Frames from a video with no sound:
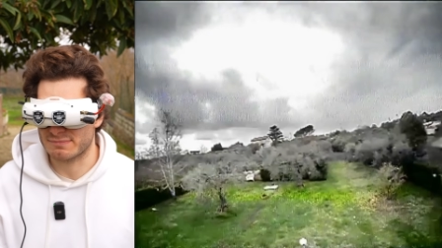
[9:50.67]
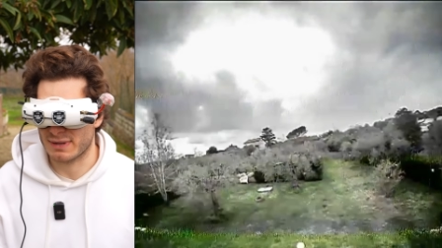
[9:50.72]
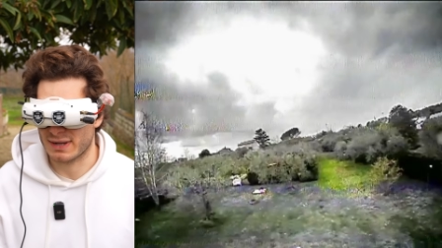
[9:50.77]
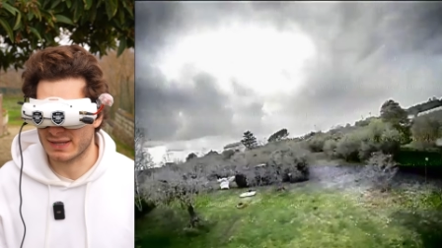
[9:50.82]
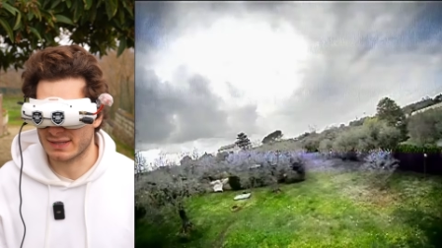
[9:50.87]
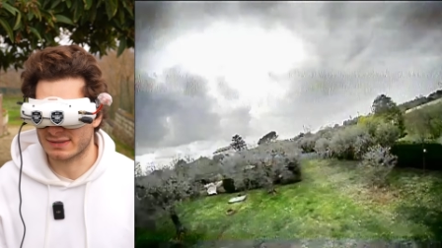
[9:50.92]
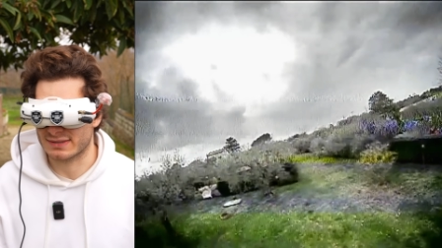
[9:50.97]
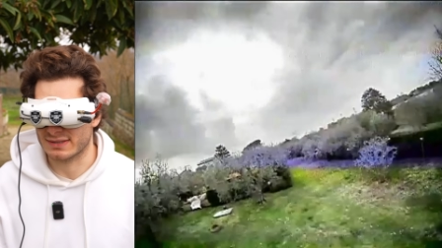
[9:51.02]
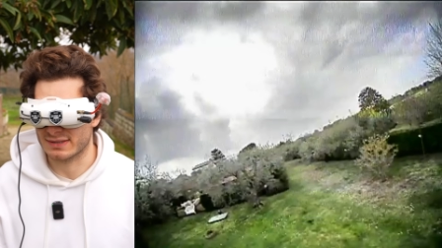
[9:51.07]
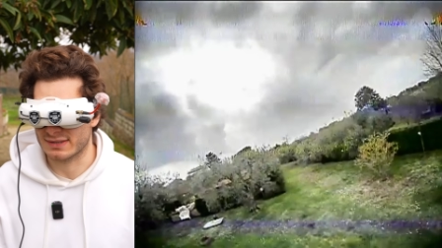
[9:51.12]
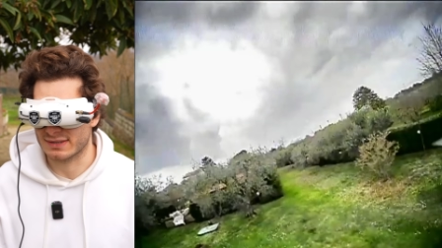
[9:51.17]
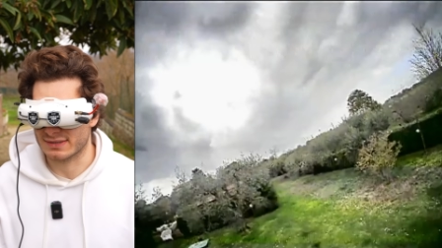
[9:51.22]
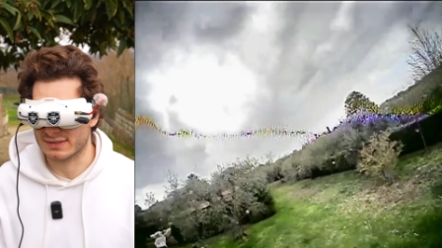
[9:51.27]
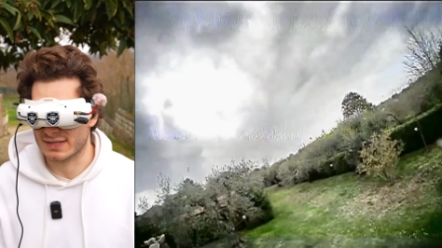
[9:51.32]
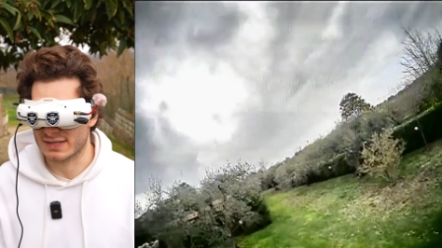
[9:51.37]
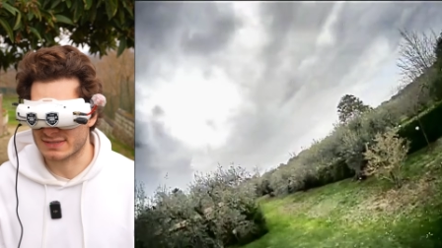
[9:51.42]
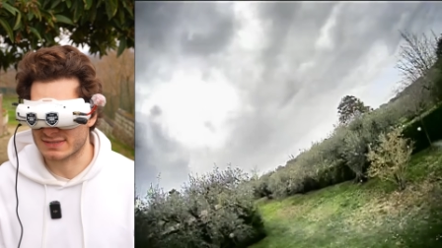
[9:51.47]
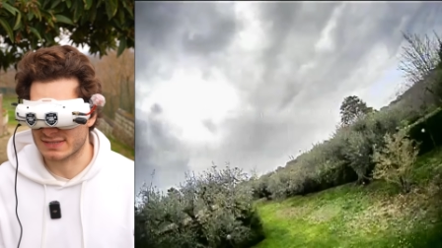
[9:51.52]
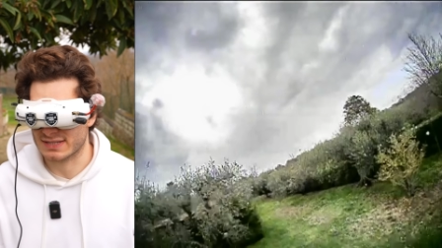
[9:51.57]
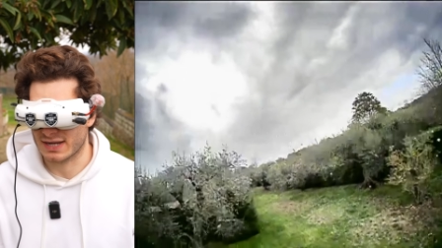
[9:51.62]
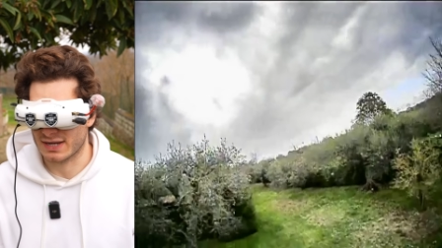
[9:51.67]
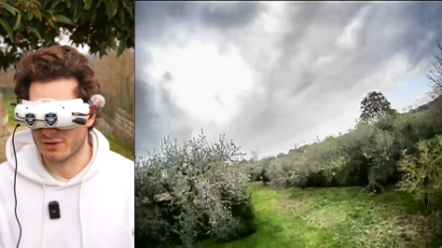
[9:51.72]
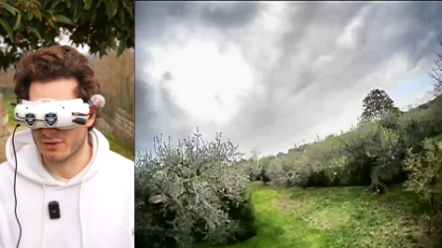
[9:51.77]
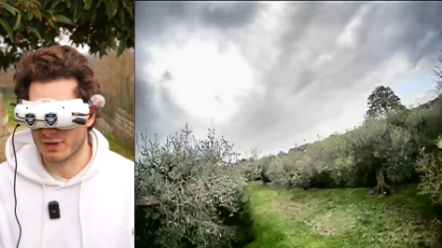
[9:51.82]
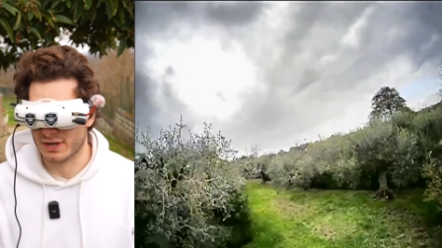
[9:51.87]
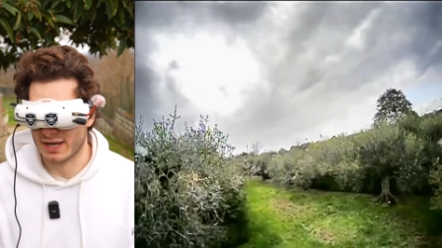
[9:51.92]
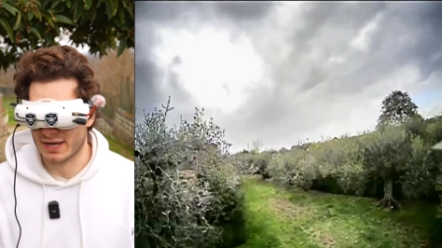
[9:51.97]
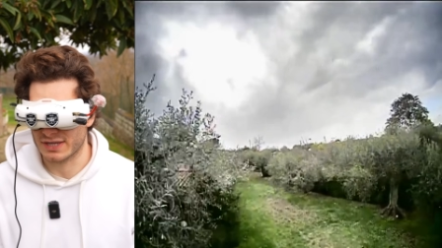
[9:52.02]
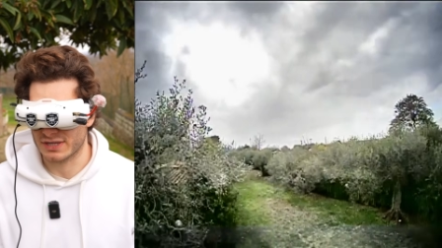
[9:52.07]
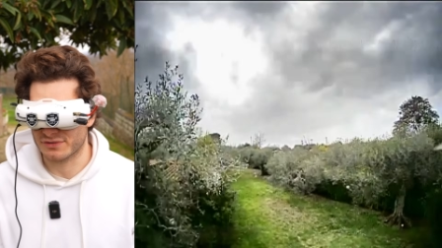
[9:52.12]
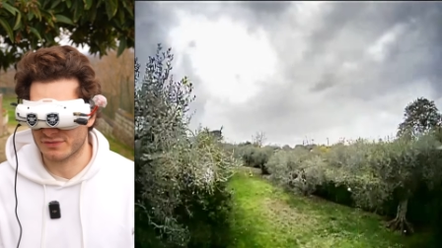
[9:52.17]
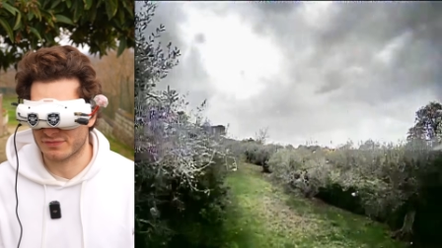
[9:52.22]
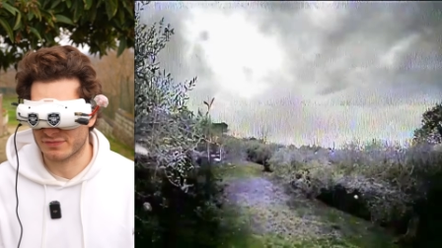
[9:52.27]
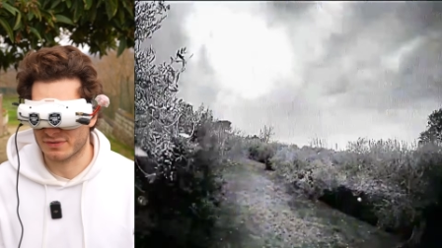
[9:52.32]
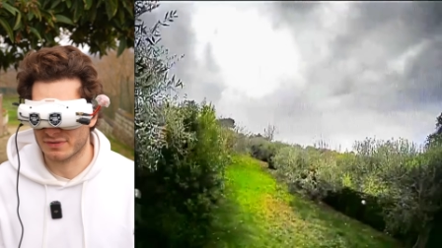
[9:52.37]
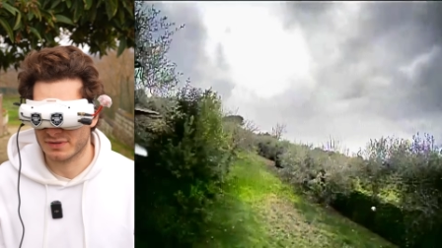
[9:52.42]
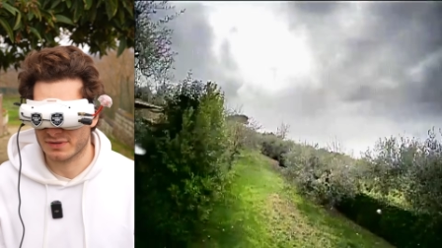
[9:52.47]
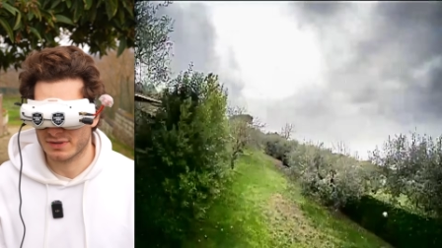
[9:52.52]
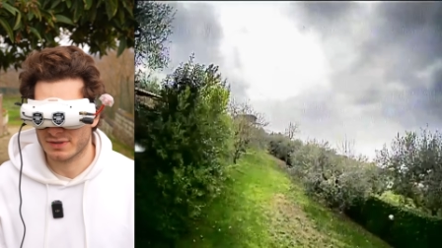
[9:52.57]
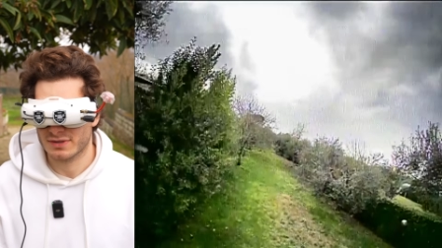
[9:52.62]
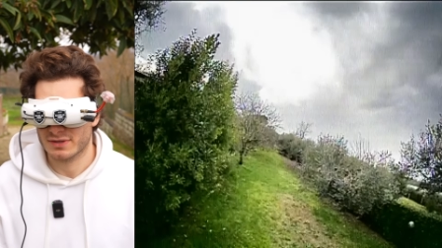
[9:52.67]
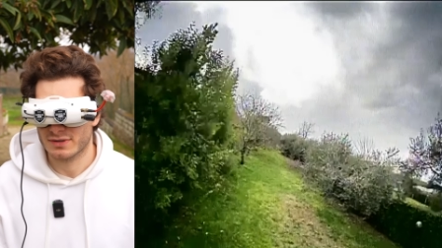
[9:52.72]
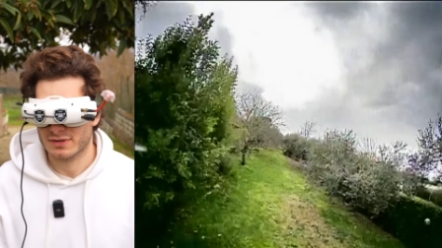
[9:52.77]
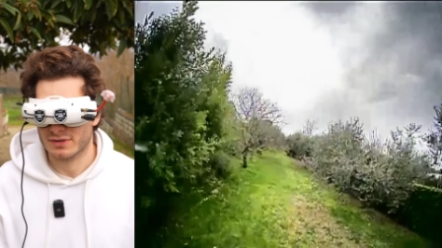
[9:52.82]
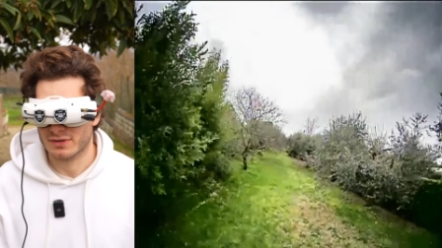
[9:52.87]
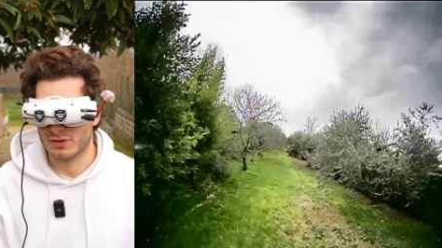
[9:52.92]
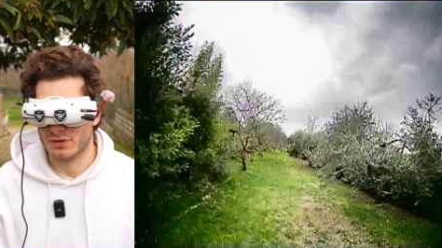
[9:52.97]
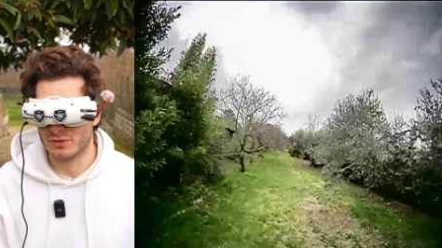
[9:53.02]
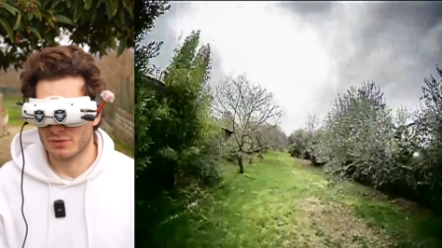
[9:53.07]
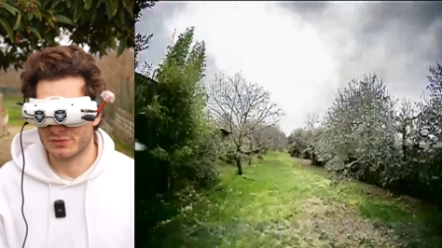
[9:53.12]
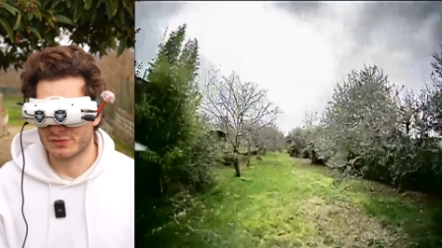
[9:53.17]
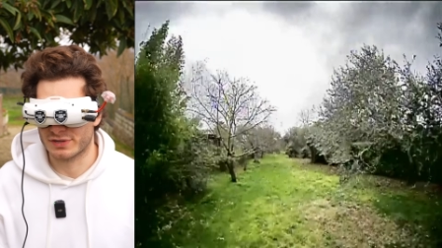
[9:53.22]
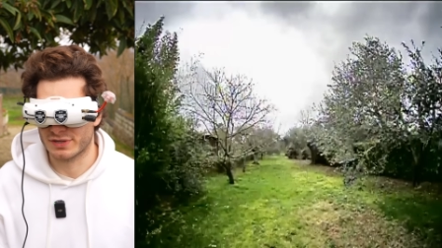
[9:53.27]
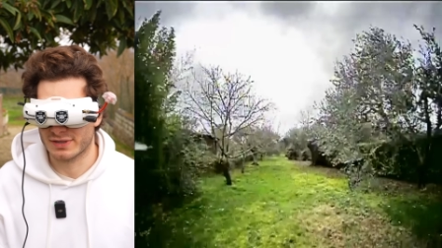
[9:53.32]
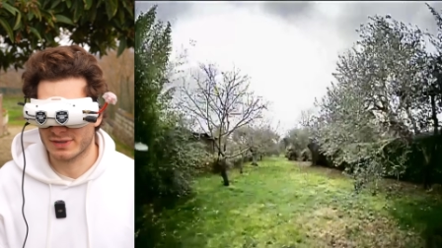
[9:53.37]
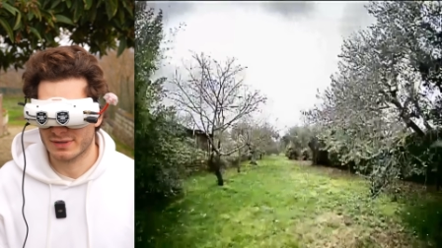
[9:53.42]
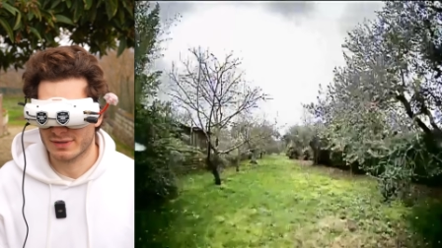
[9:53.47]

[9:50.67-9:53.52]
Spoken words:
but that's how life goes.